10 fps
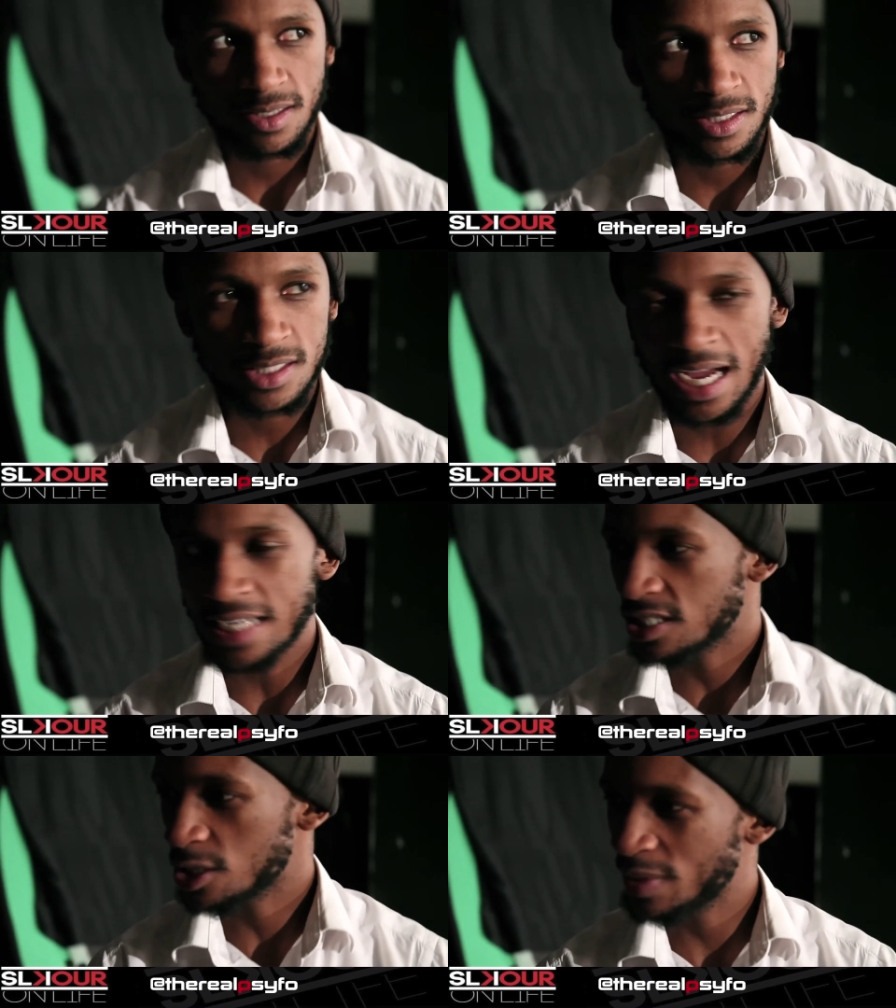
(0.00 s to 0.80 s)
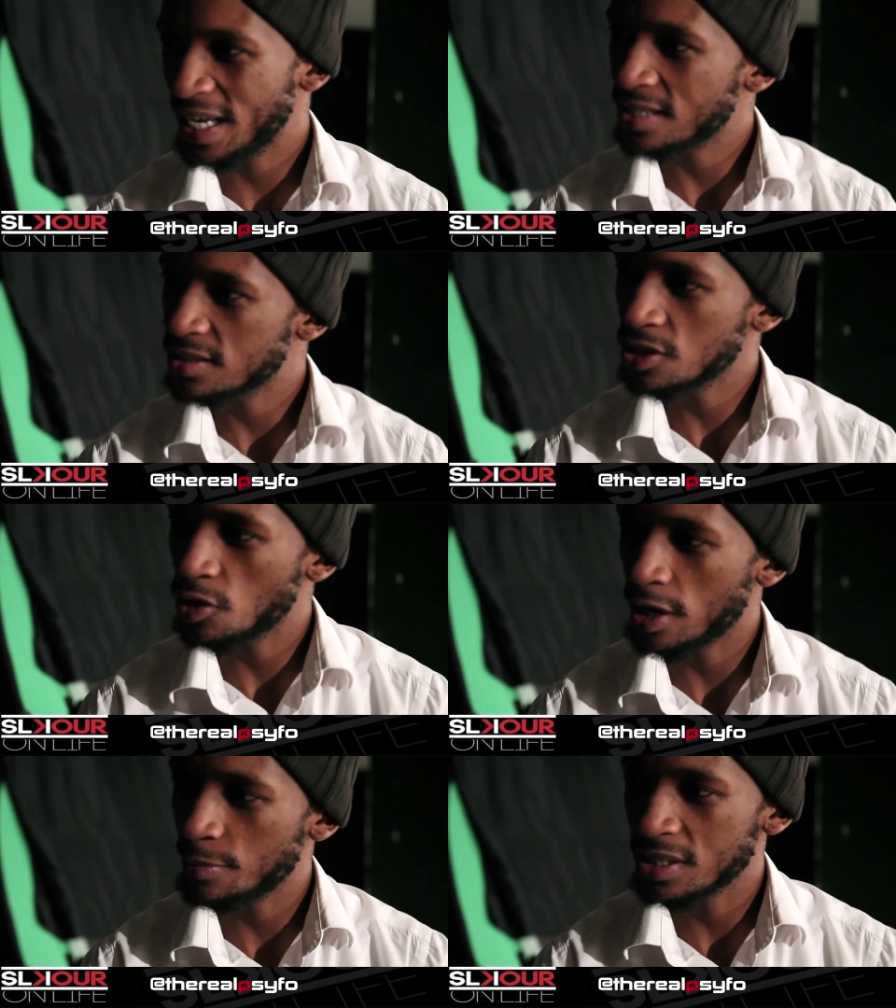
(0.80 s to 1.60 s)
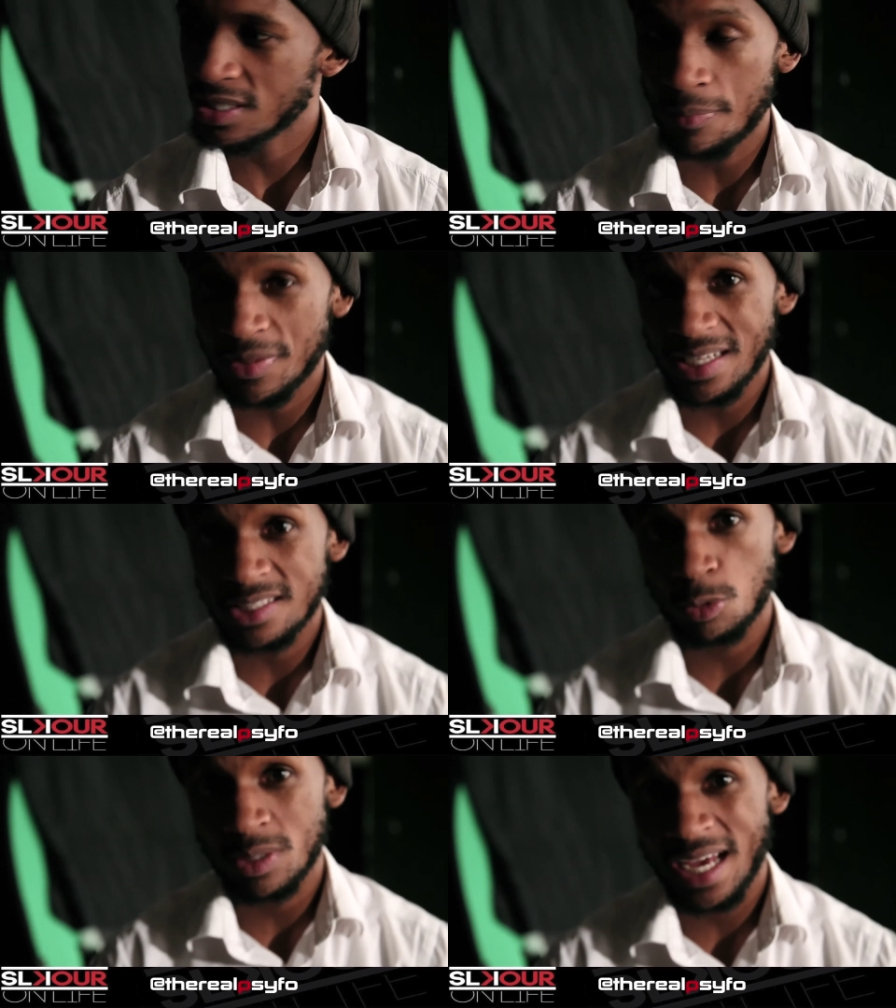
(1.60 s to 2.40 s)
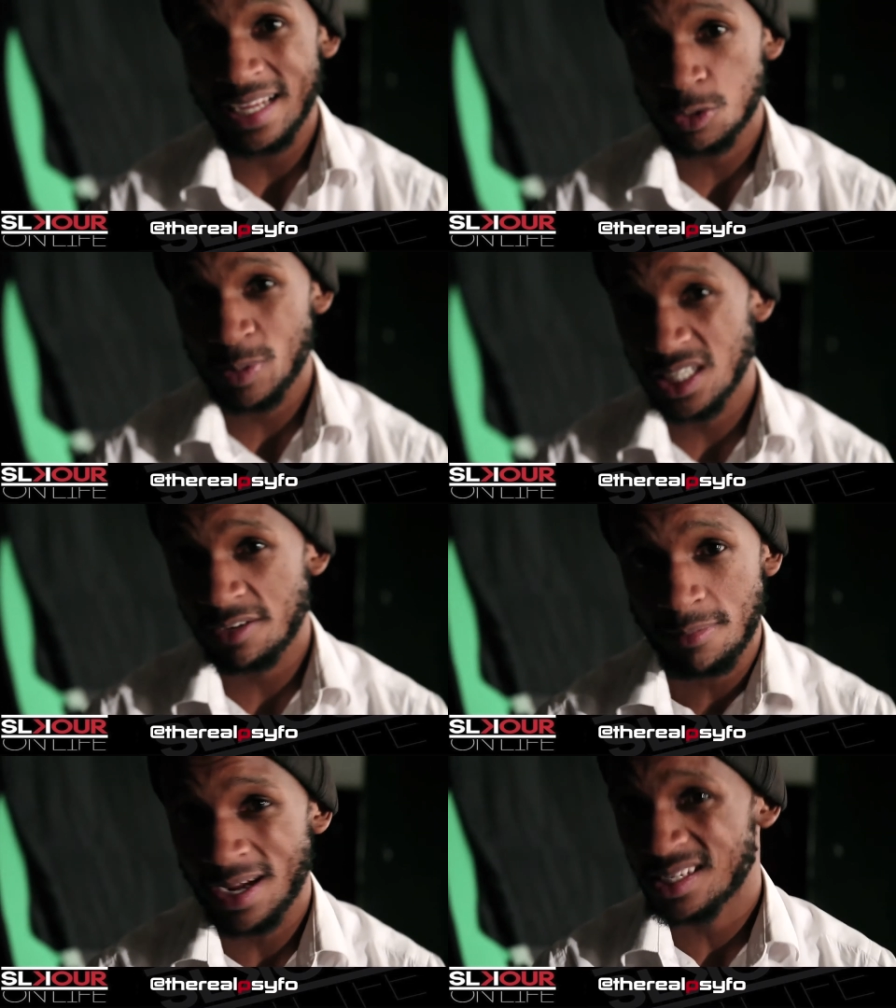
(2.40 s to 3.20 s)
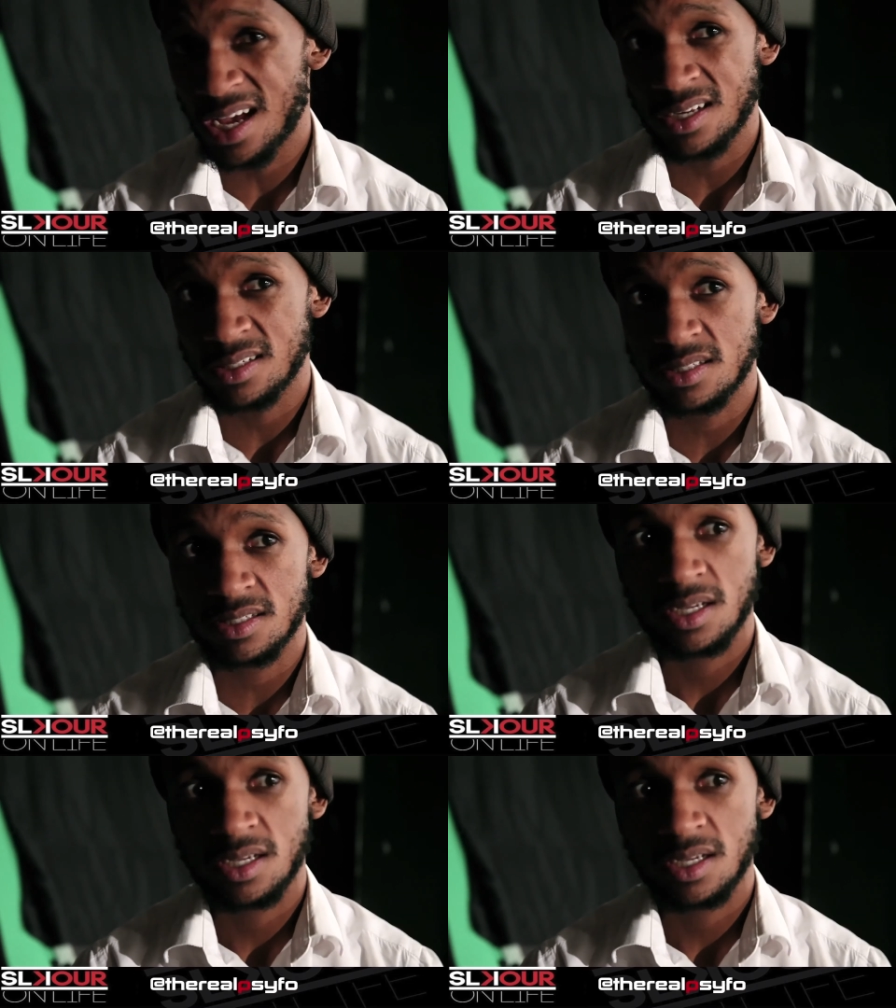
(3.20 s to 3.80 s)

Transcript: this can't just be it, you know what I mean? Something needs to be done, especially for mass artists.